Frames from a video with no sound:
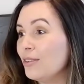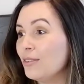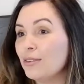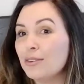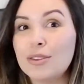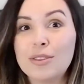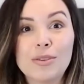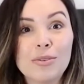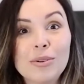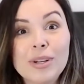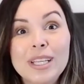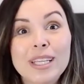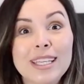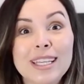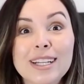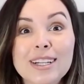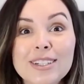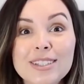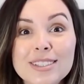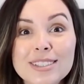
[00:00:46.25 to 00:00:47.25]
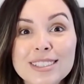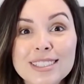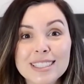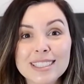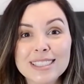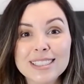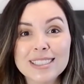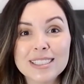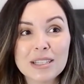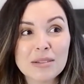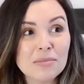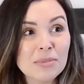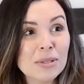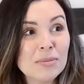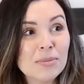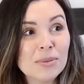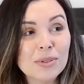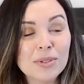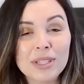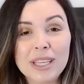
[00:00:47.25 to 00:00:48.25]
3 years, and some
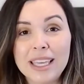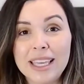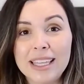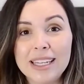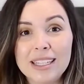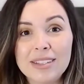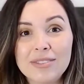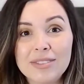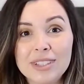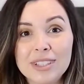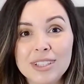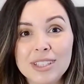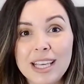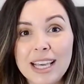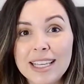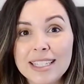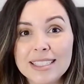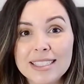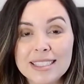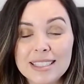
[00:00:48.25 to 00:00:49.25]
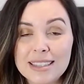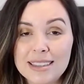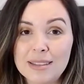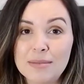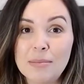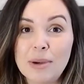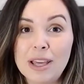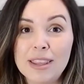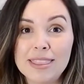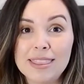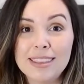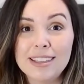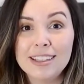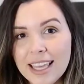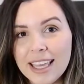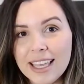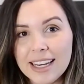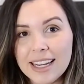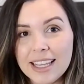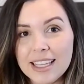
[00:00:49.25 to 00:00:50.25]
people can't even last the month.
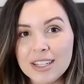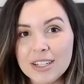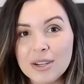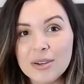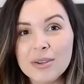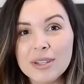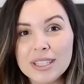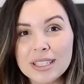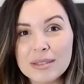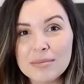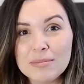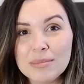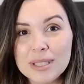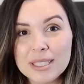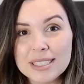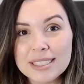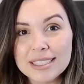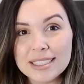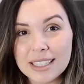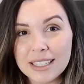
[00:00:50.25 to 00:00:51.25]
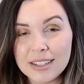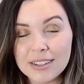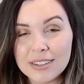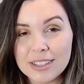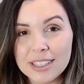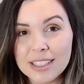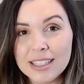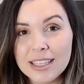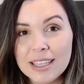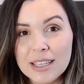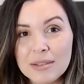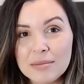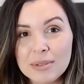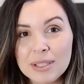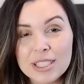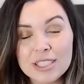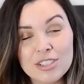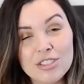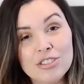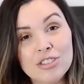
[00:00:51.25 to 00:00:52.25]
And I know it can be scary
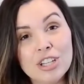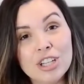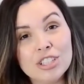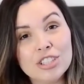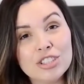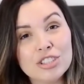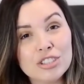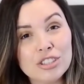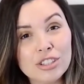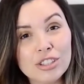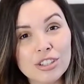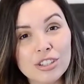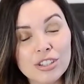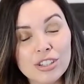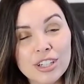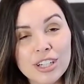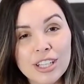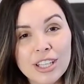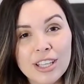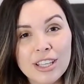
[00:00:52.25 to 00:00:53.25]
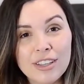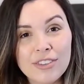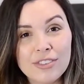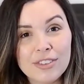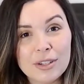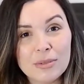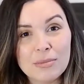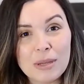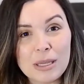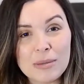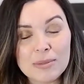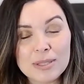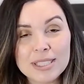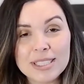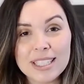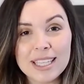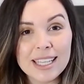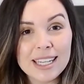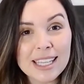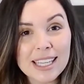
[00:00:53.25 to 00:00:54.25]
because you're not sure if your baby's
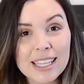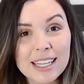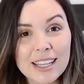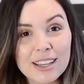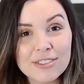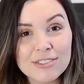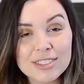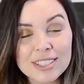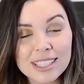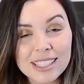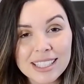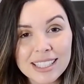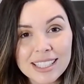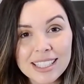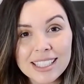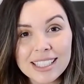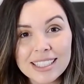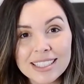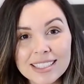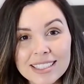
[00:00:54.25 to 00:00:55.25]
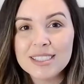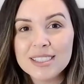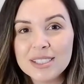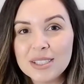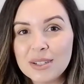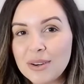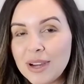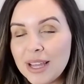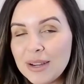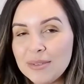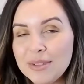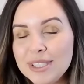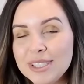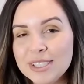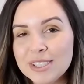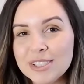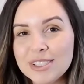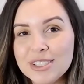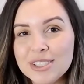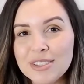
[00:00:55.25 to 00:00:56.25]
getting enough to eat. So I
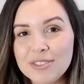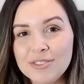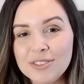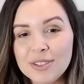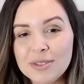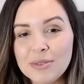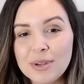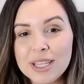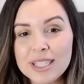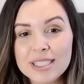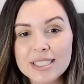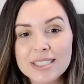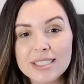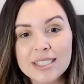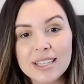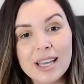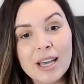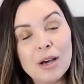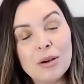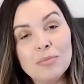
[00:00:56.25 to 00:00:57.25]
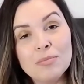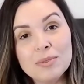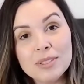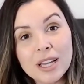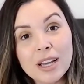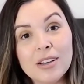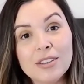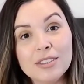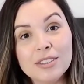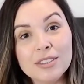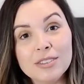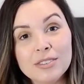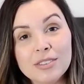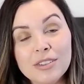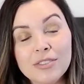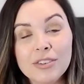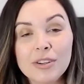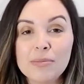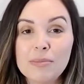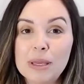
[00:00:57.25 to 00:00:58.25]
researched a few ways to help tell you
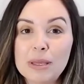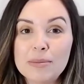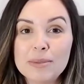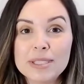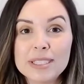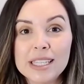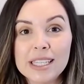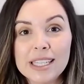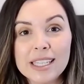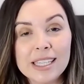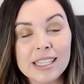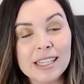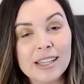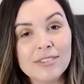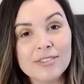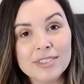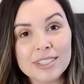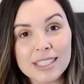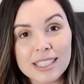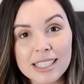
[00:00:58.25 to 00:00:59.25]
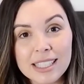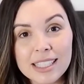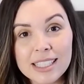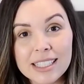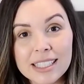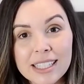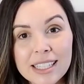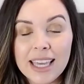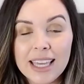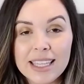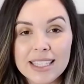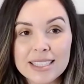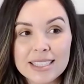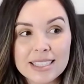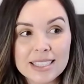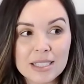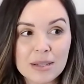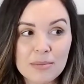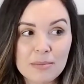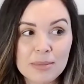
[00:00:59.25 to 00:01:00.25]
if your baby's getting enough to eat, and some